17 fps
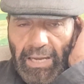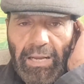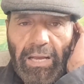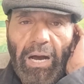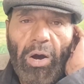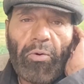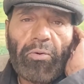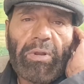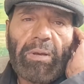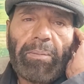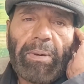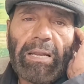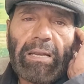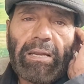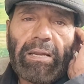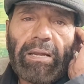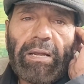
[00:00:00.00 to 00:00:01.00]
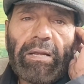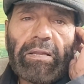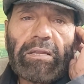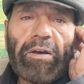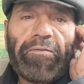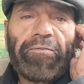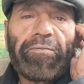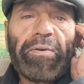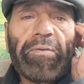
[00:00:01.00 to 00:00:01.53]
accountable.
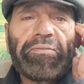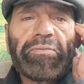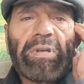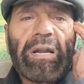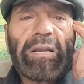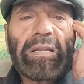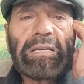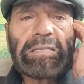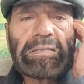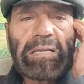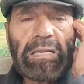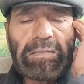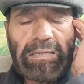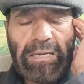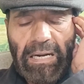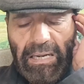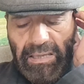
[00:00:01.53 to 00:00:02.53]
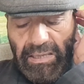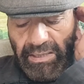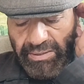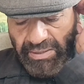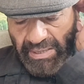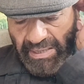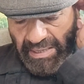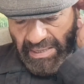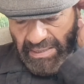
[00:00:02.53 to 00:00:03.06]
The fifth additional strategy
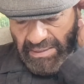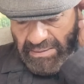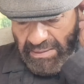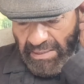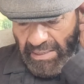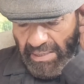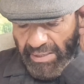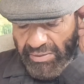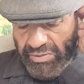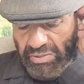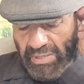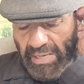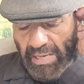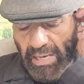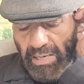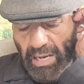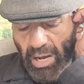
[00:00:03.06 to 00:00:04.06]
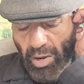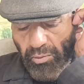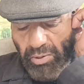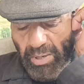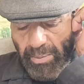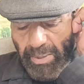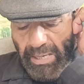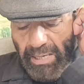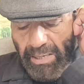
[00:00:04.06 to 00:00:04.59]
says stay
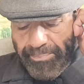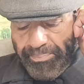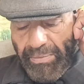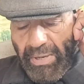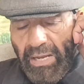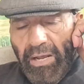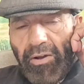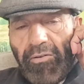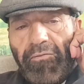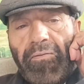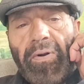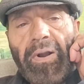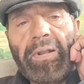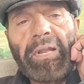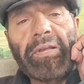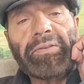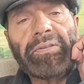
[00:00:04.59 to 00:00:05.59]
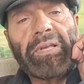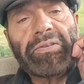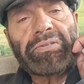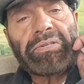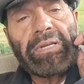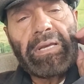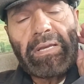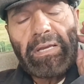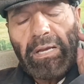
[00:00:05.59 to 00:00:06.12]
accountable. What is the
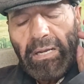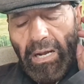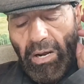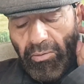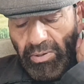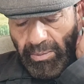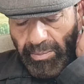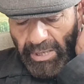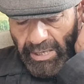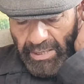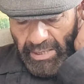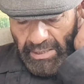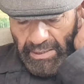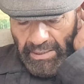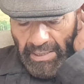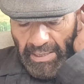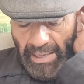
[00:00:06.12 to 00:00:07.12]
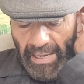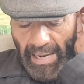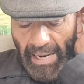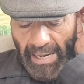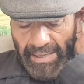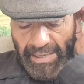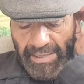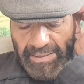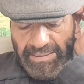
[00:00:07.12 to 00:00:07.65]
staying accountability?
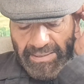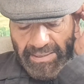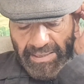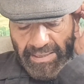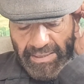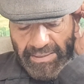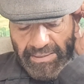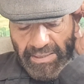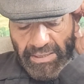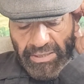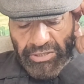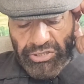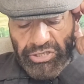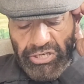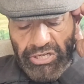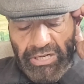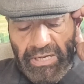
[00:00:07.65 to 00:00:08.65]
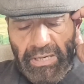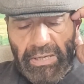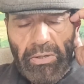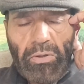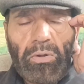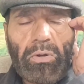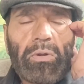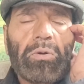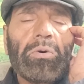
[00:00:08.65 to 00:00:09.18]
And it says share
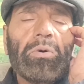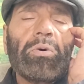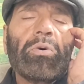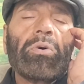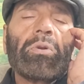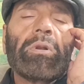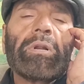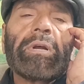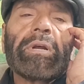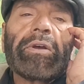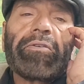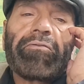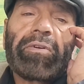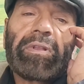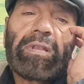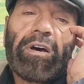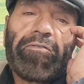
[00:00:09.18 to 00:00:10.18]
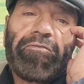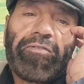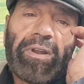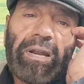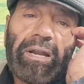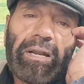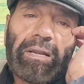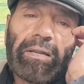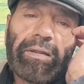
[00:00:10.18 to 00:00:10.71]
your goal with a
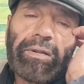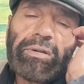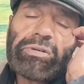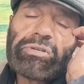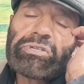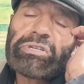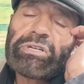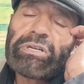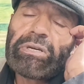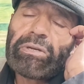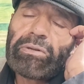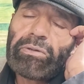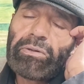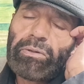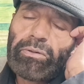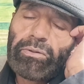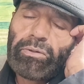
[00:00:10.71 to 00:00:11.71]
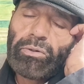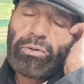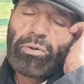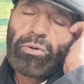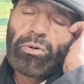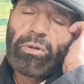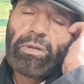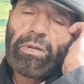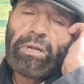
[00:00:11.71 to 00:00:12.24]
friend, share your
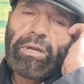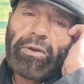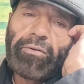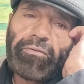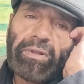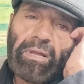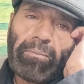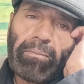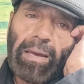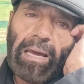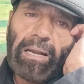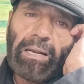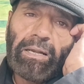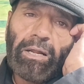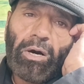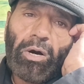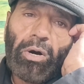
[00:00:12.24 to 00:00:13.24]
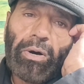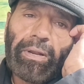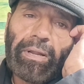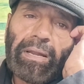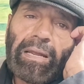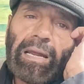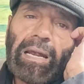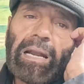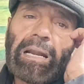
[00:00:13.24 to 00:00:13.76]
goal with a mentor,
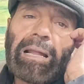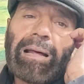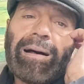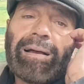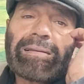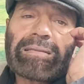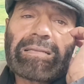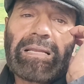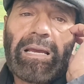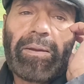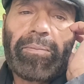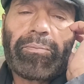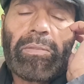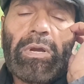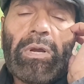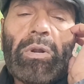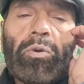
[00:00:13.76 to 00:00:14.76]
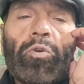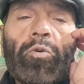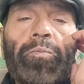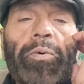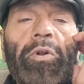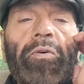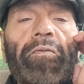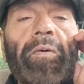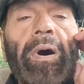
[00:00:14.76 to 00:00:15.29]
and ask them to
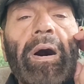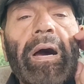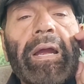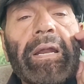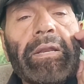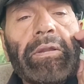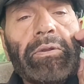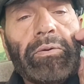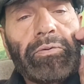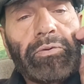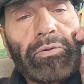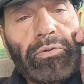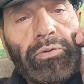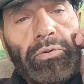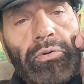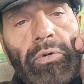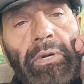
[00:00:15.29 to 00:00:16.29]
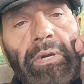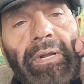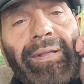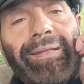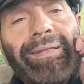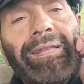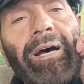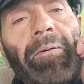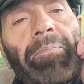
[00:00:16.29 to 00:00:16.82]
provide you
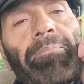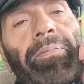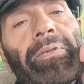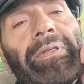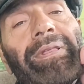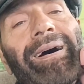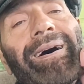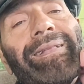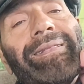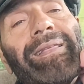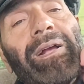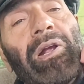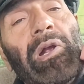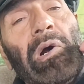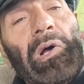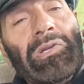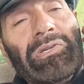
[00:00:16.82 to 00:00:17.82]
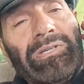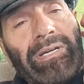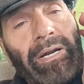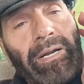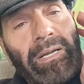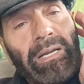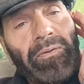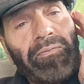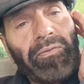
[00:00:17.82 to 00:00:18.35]
the
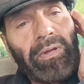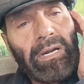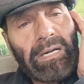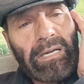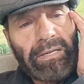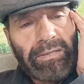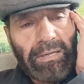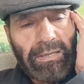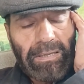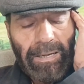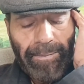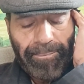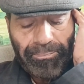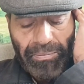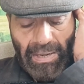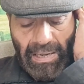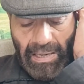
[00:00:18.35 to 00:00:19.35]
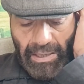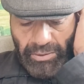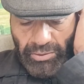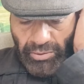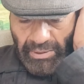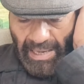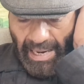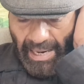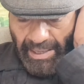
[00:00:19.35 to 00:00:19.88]
constructive criticism. So
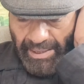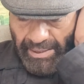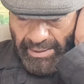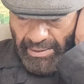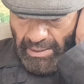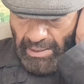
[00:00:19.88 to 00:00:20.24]
that is